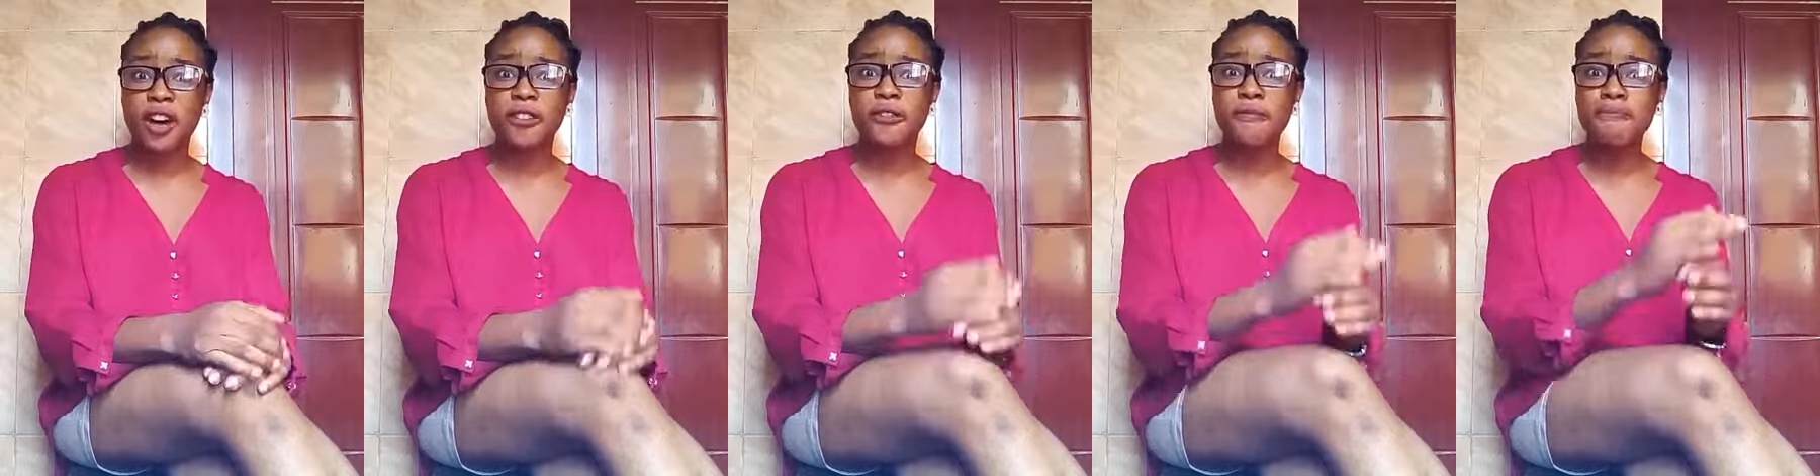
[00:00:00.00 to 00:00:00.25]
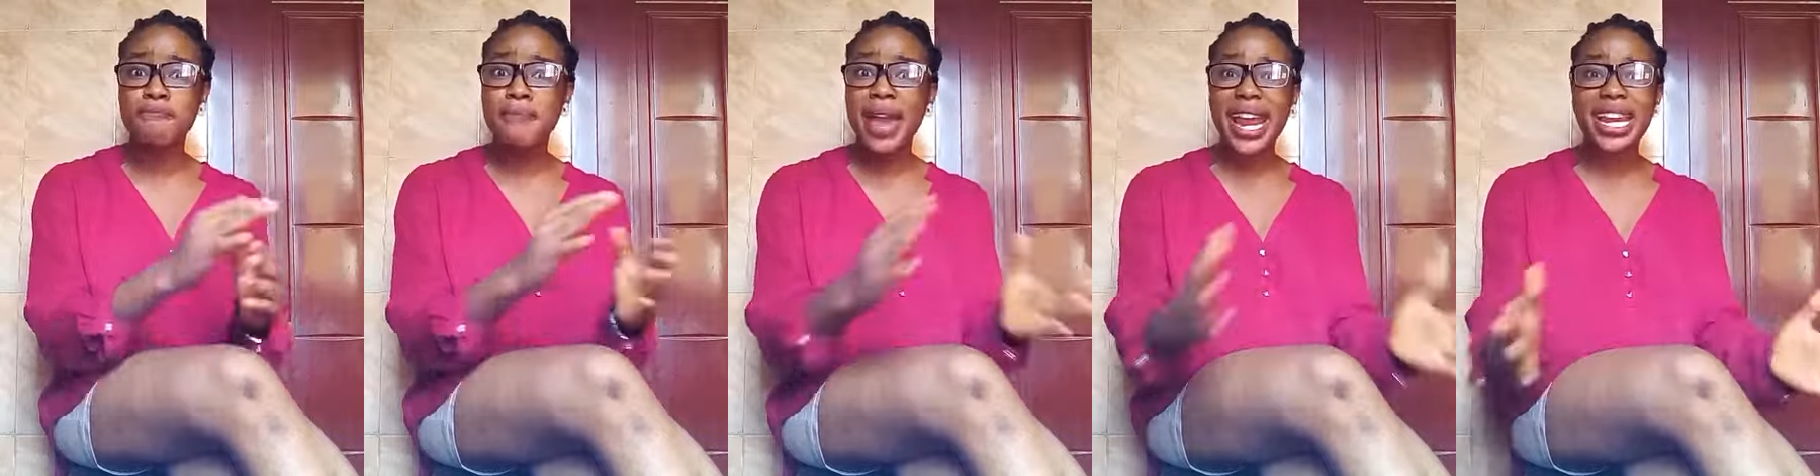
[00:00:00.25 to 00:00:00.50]

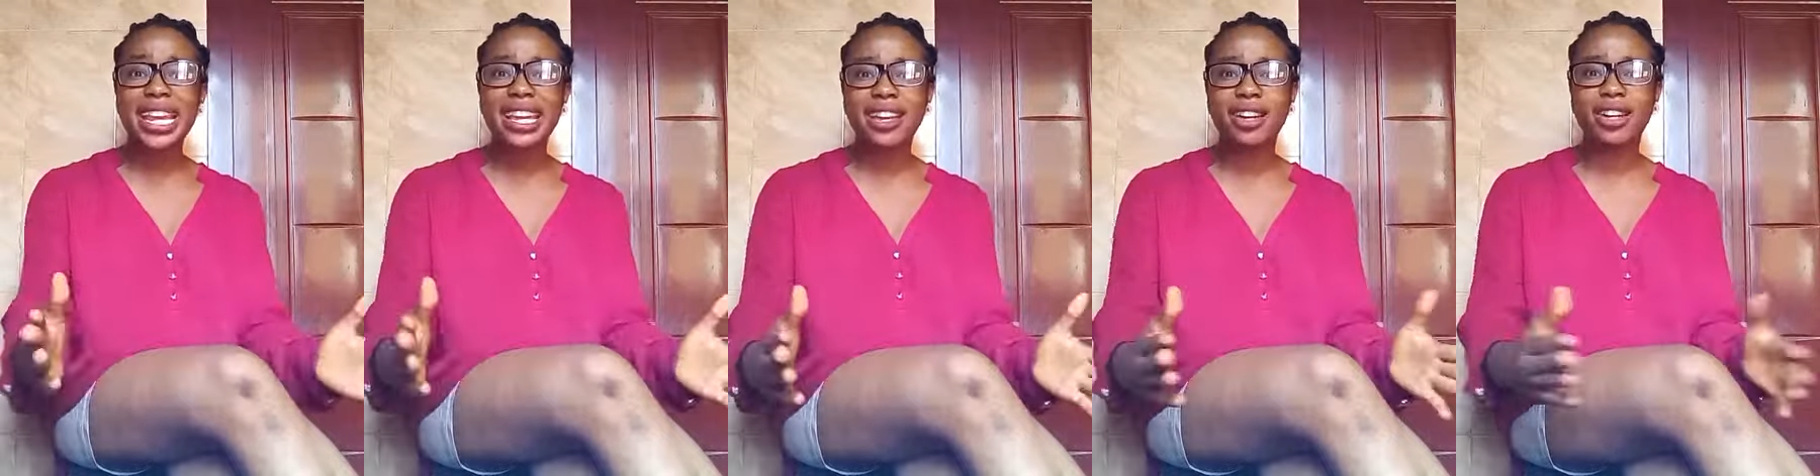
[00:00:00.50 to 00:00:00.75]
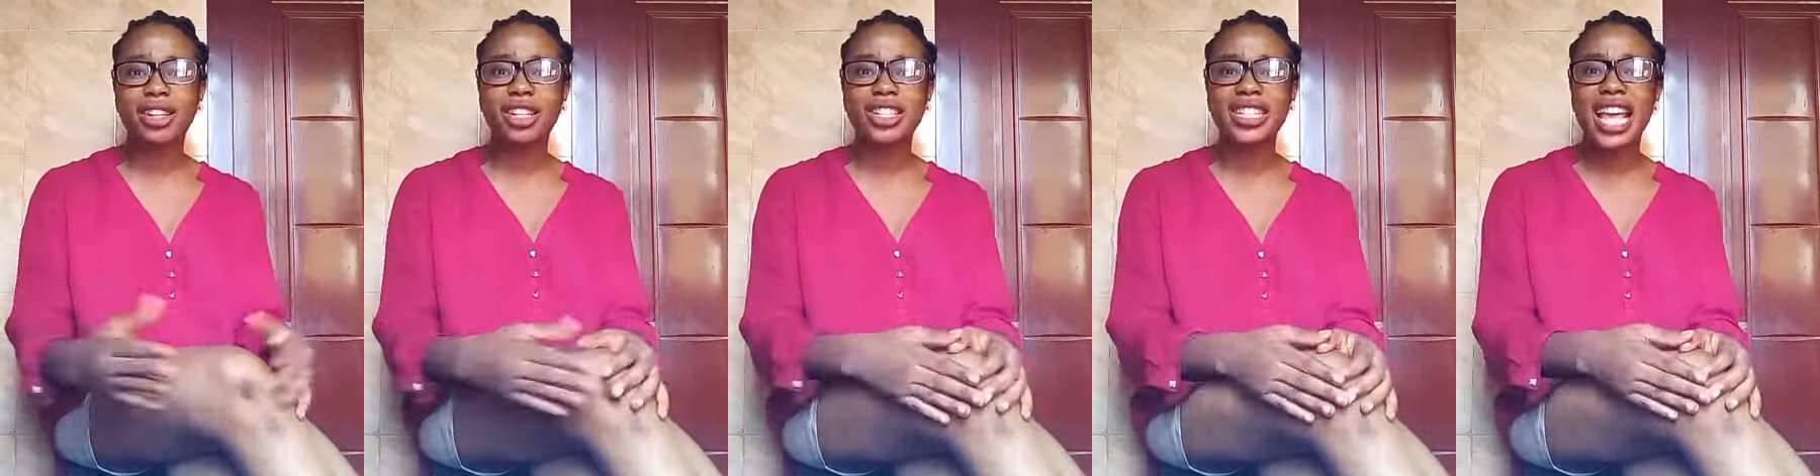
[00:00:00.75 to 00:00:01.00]
of many
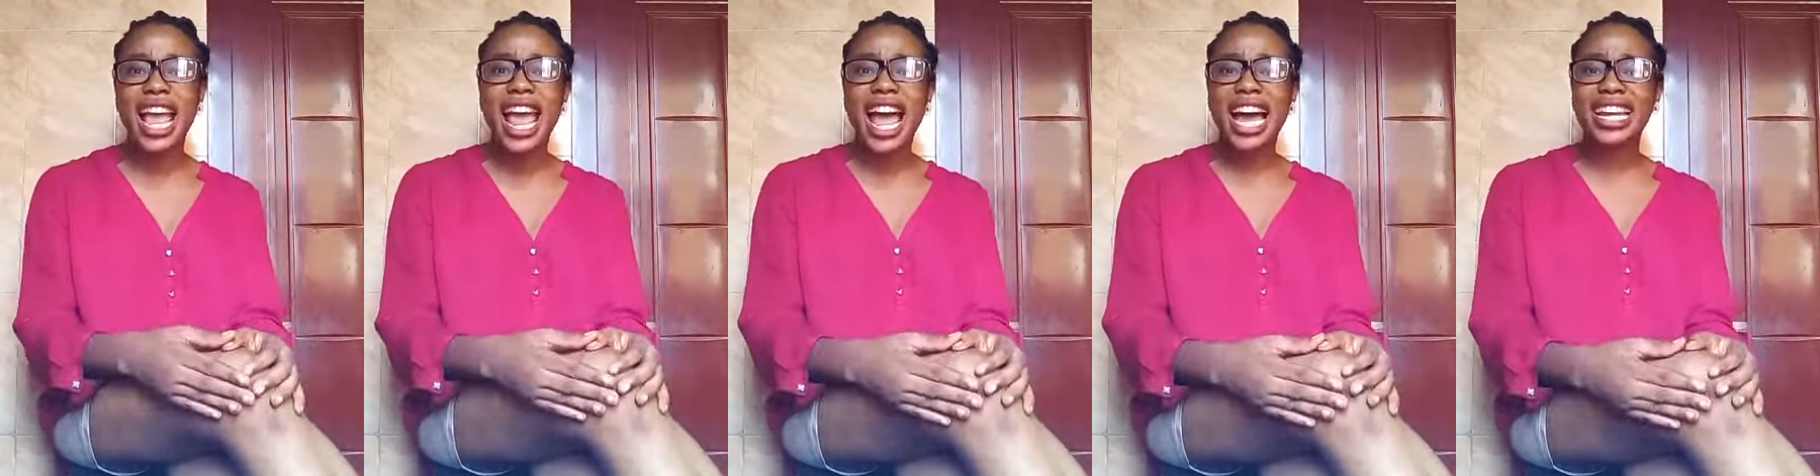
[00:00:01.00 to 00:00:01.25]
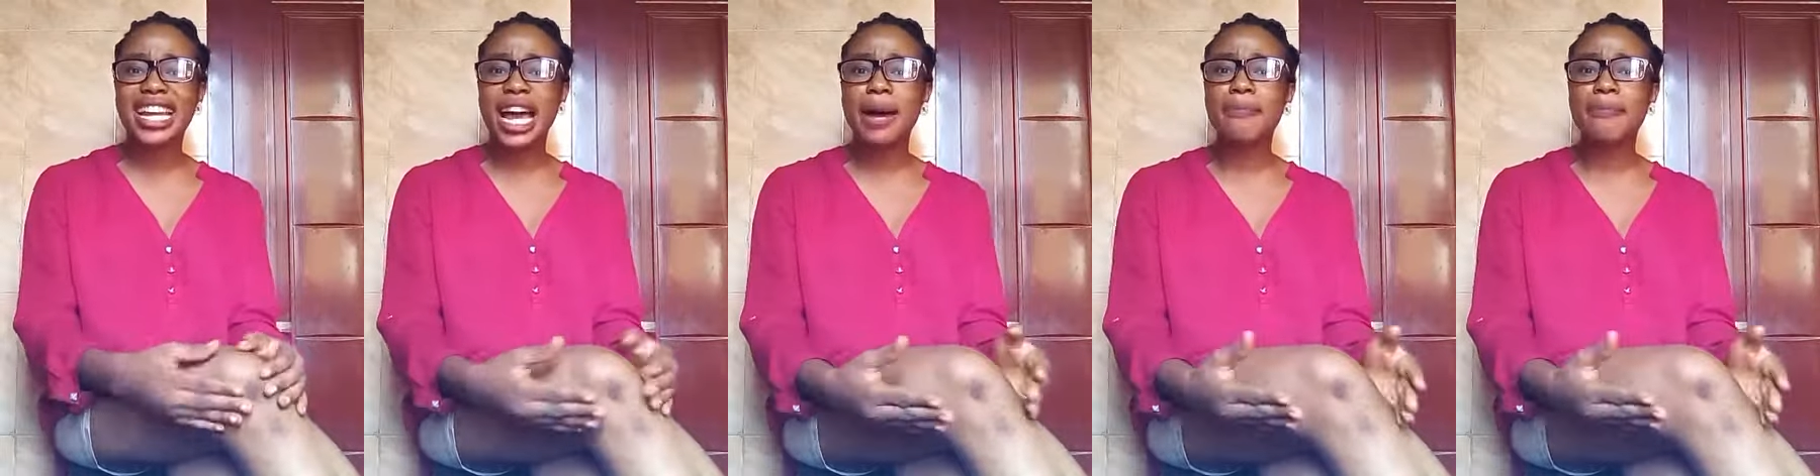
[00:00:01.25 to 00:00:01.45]
colors and